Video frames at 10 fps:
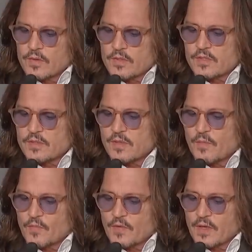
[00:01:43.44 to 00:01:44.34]

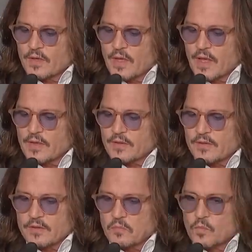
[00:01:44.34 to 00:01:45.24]
something that
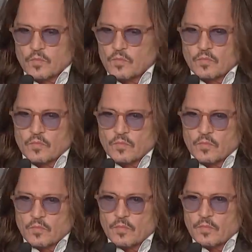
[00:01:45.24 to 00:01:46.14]
is
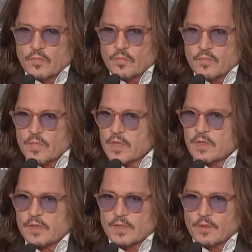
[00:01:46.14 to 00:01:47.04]

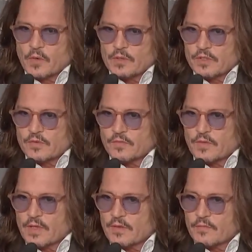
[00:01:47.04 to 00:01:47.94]
merely a bunch of
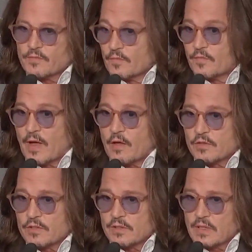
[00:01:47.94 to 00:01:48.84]
kind of
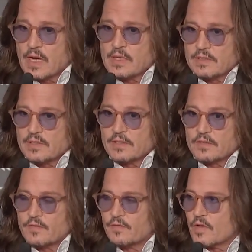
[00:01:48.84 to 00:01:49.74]
vowels and
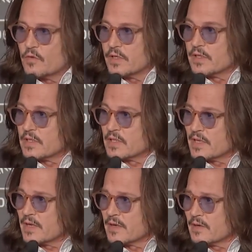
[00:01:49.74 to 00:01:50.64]
consonants floating in the
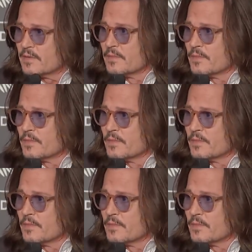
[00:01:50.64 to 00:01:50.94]
air,